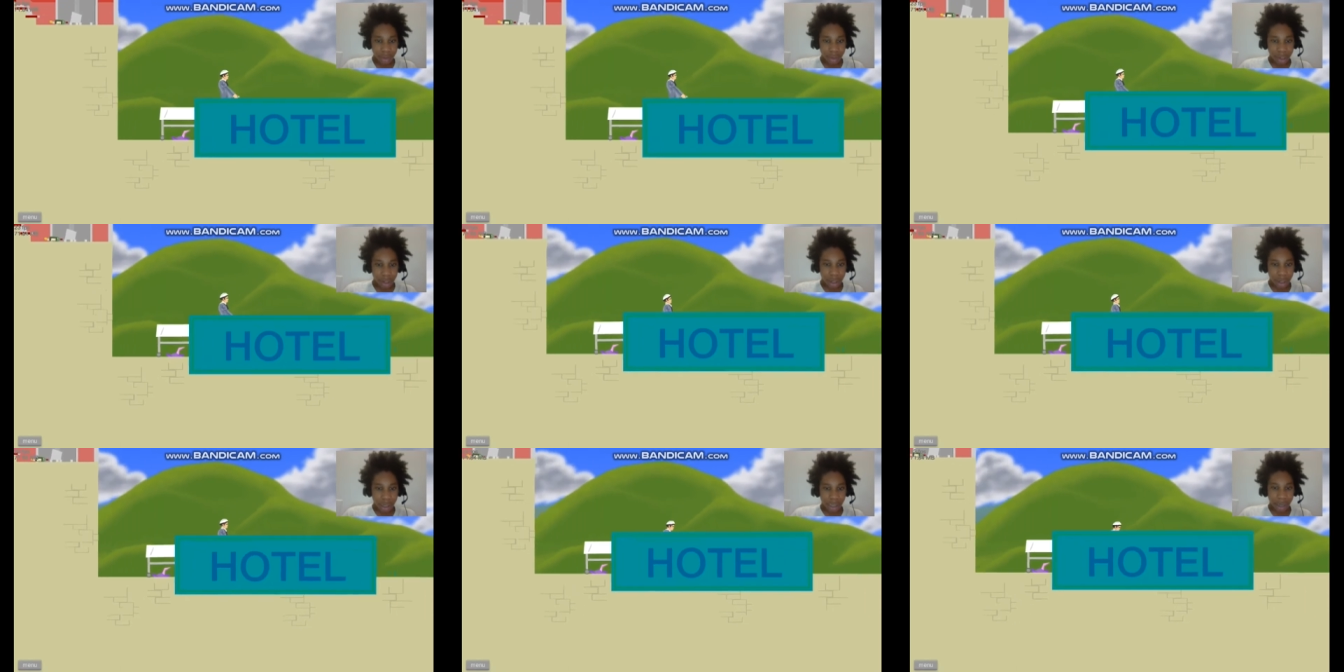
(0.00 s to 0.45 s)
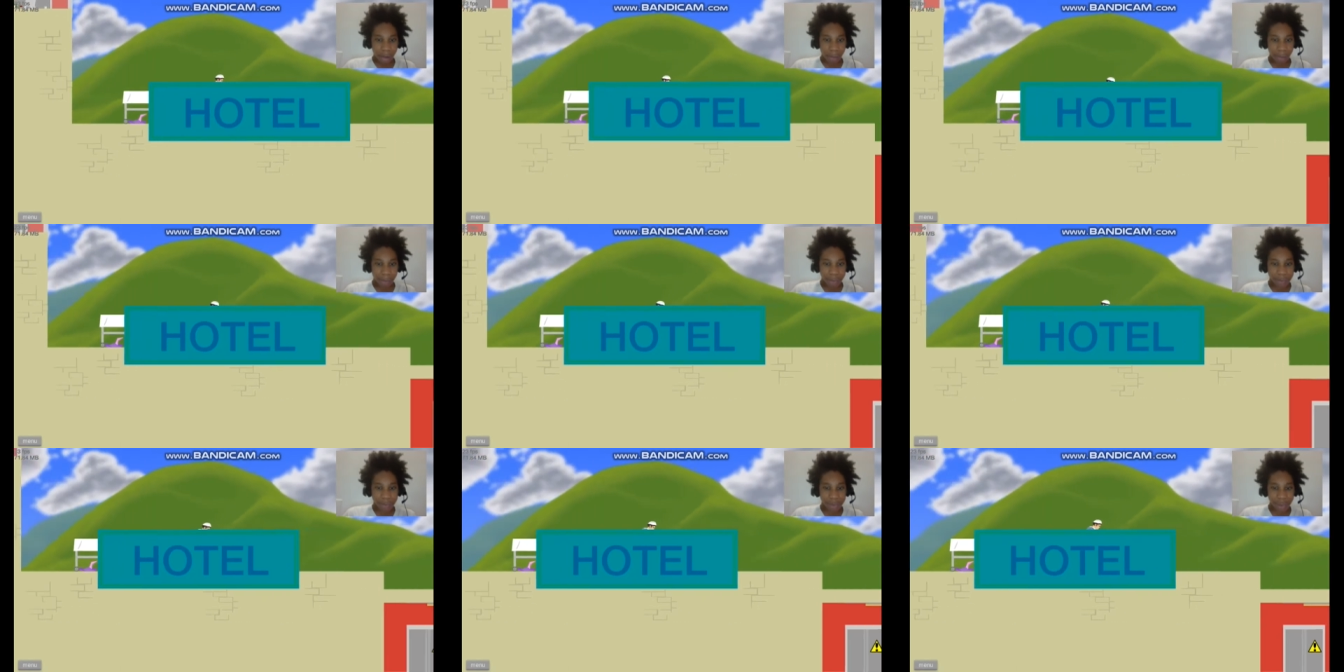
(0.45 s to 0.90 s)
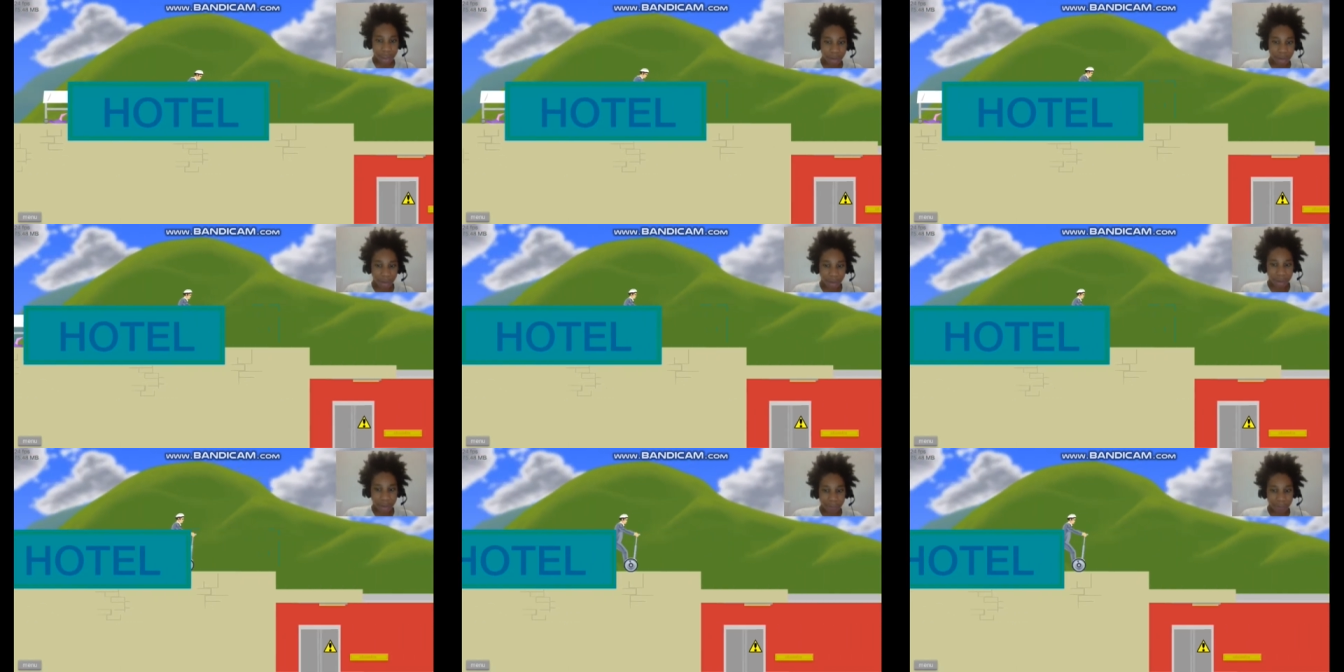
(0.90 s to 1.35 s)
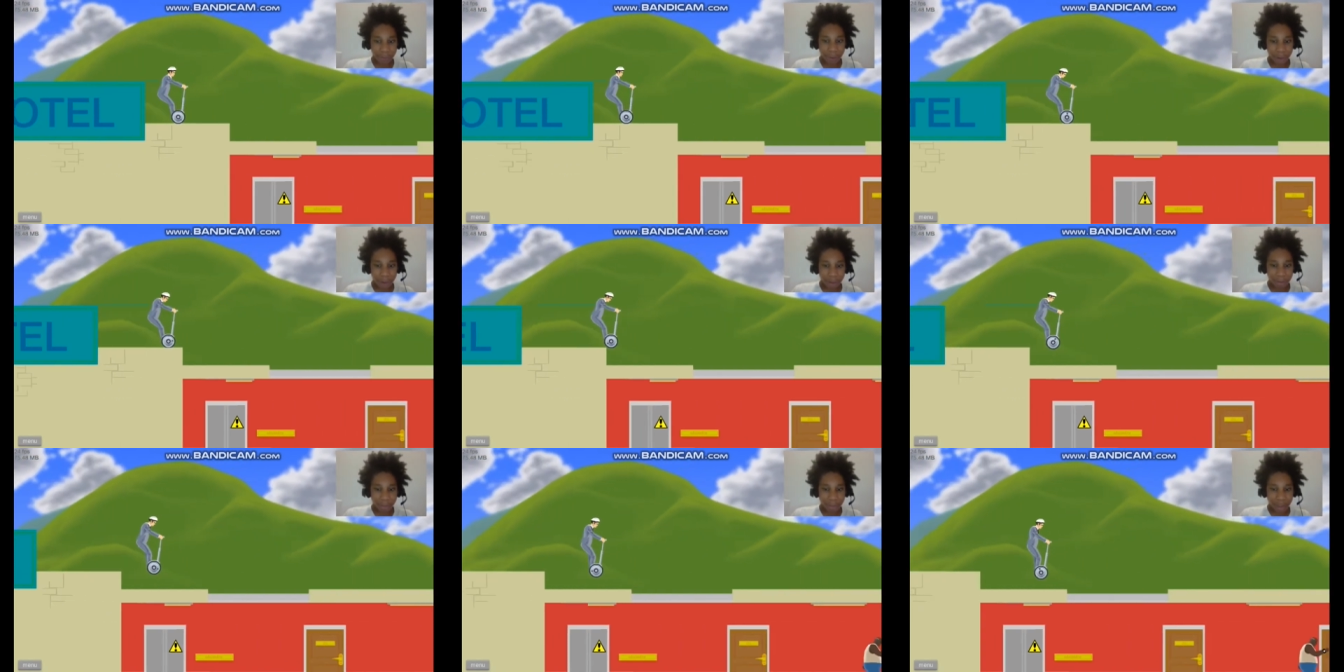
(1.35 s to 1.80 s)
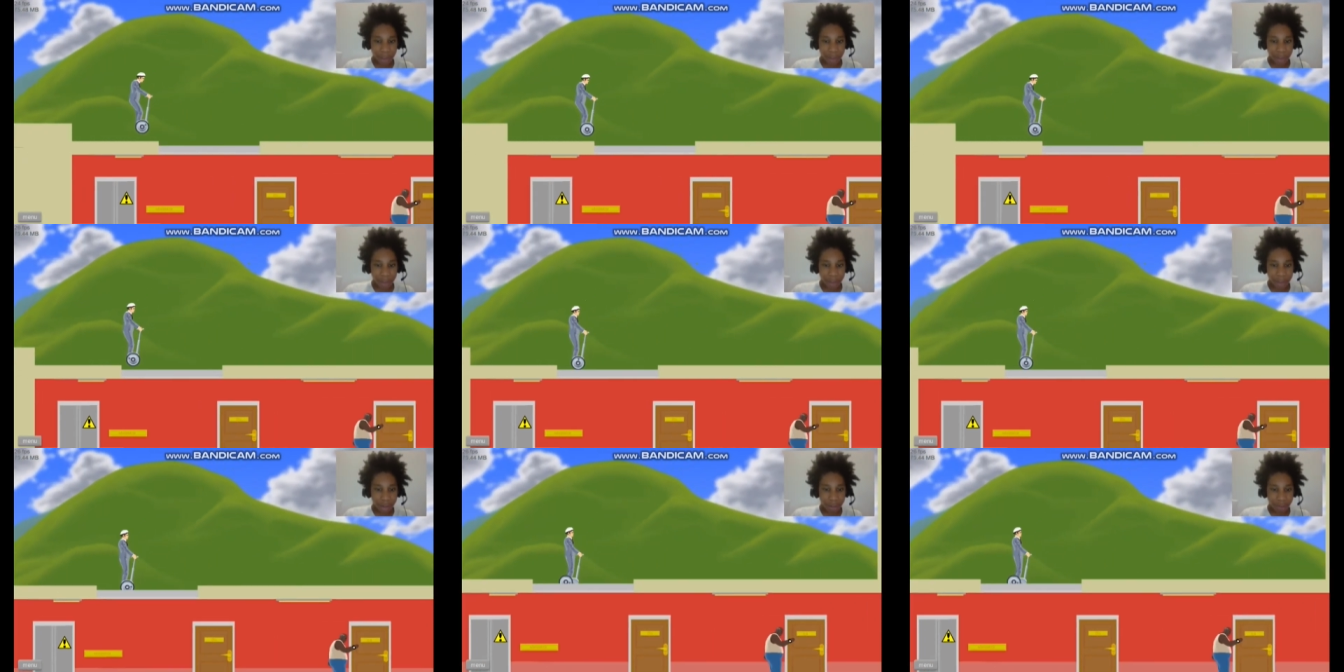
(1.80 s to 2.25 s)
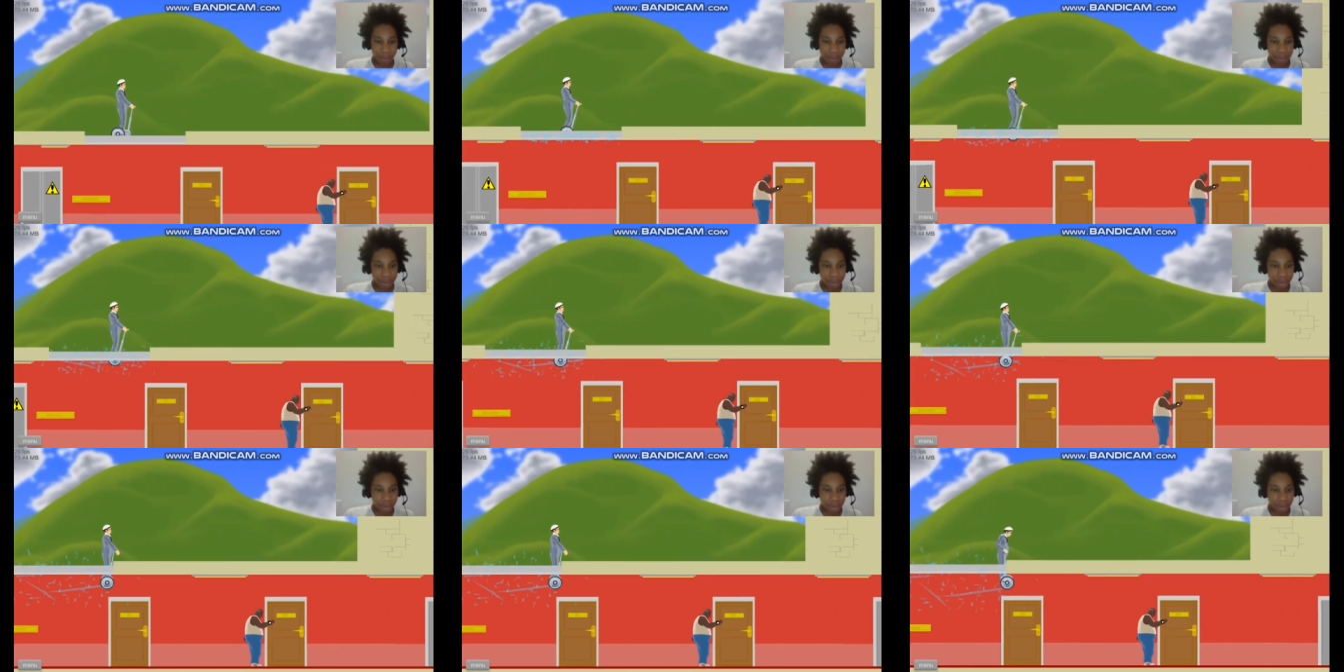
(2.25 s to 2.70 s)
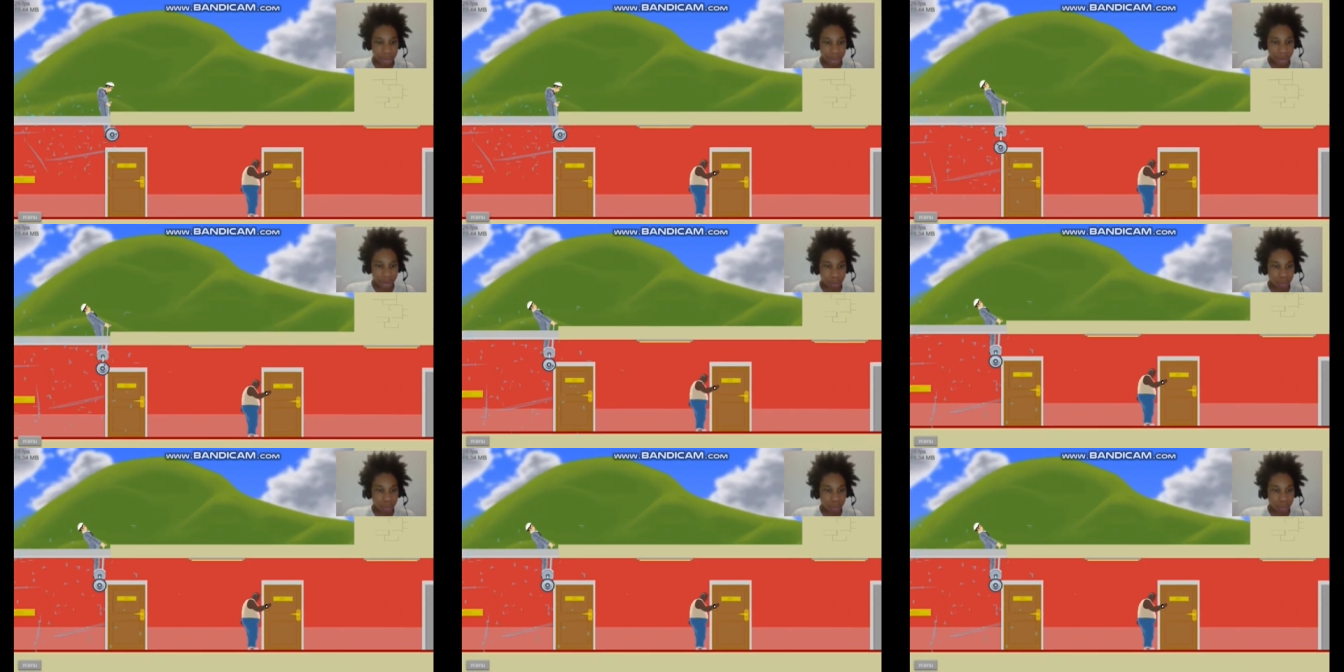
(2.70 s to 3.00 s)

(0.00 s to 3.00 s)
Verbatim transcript: Alright, I was stuck on there for a minute. Yo.